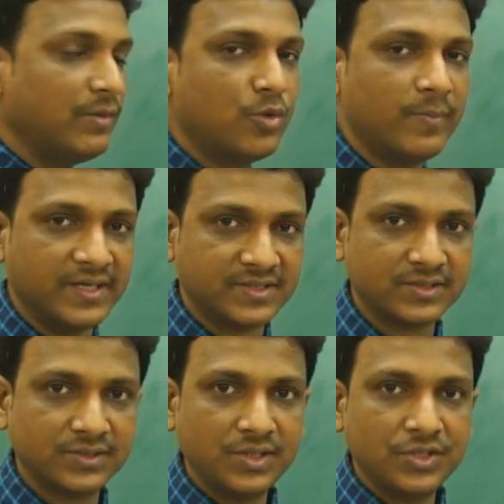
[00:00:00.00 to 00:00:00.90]

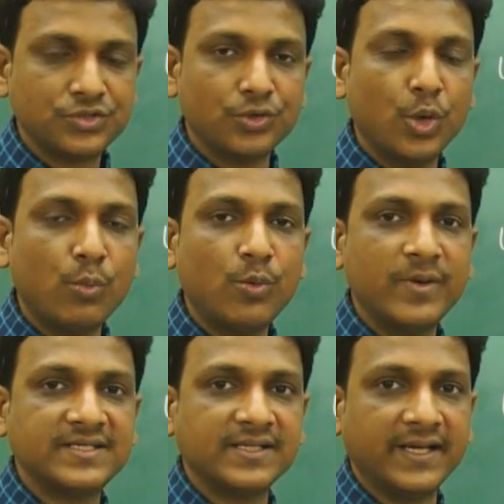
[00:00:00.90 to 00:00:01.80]
movements. So no
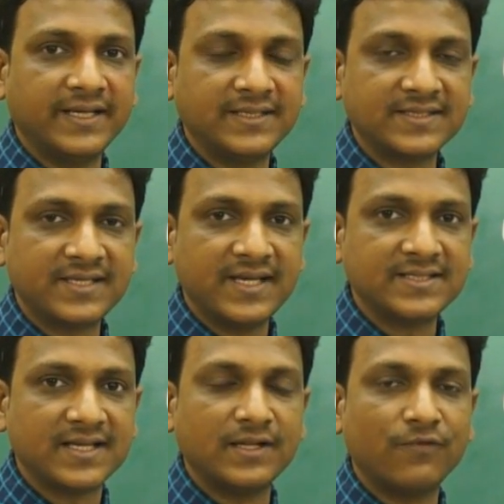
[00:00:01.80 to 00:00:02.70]
movements in the
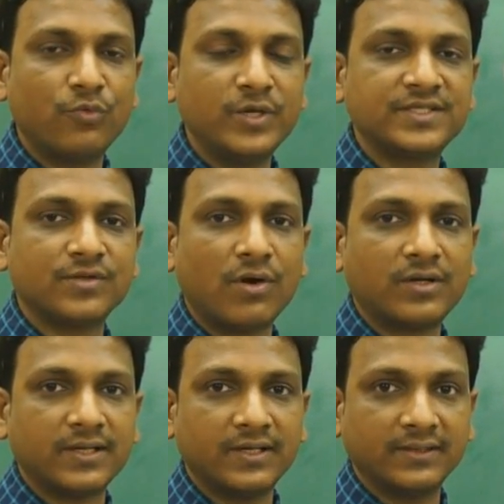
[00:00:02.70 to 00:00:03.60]
intestines, and the
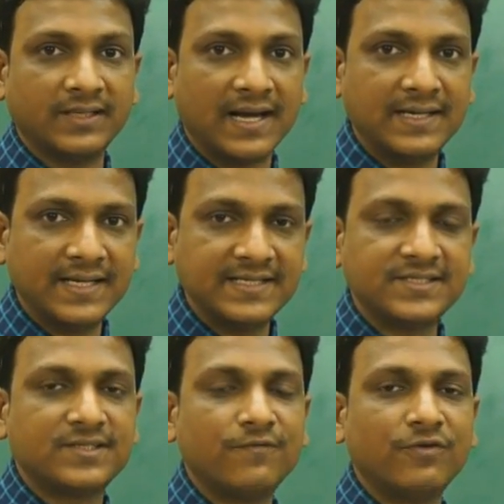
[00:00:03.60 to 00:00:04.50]

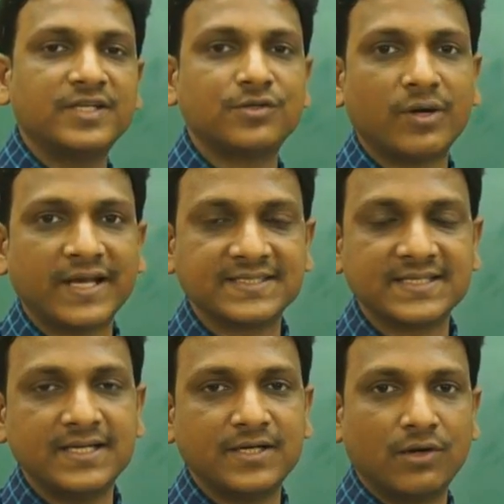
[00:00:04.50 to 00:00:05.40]
undigested food is not
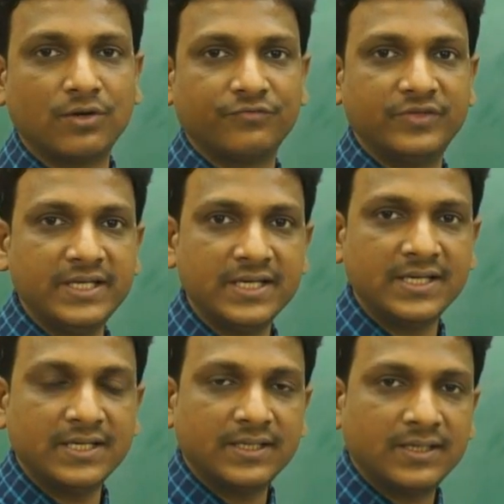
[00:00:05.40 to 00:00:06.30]
excreted out of the
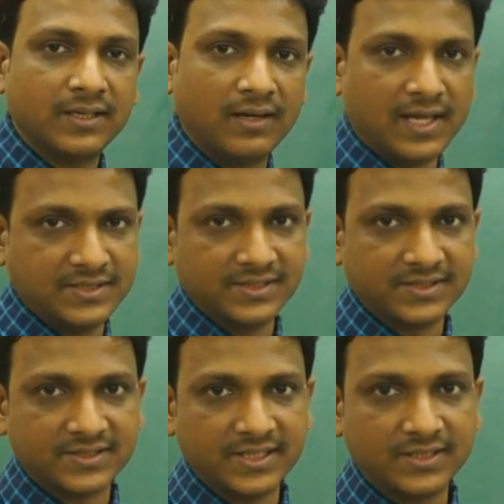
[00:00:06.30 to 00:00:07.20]
large
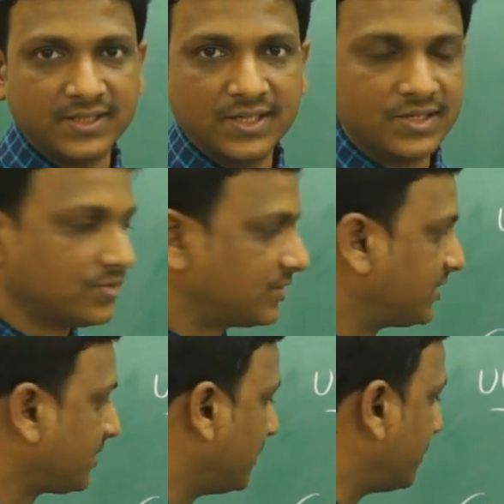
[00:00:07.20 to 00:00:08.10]
intestine. So
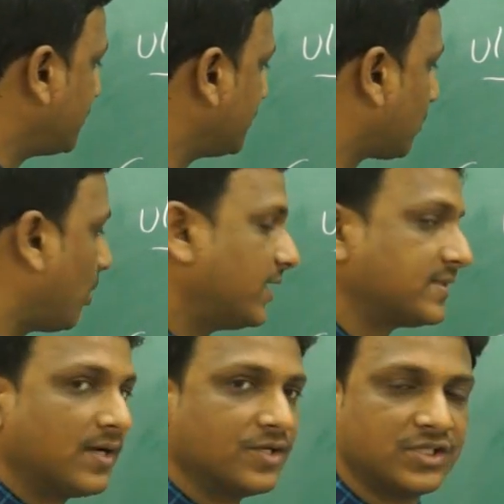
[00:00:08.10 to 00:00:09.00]
such condition is called
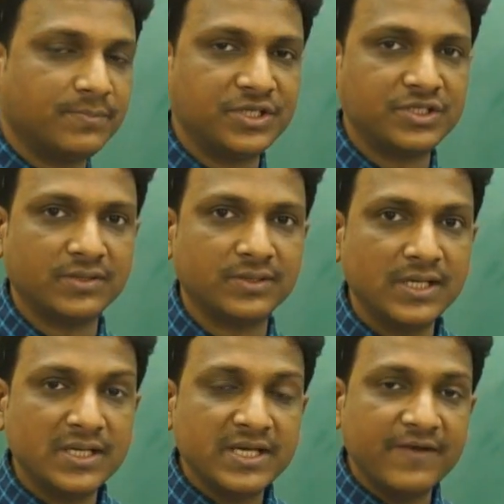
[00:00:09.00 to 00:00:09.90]
as constipation.
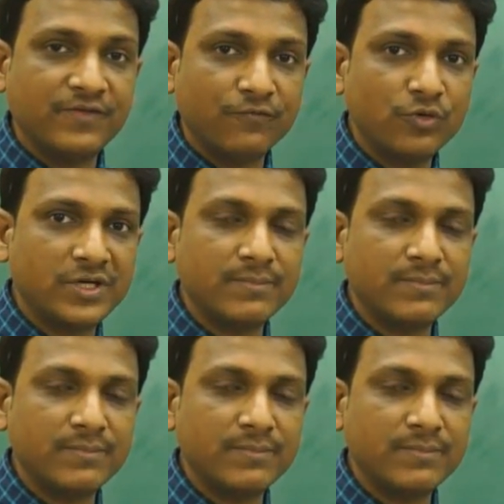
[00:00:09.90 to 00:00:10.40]
If the food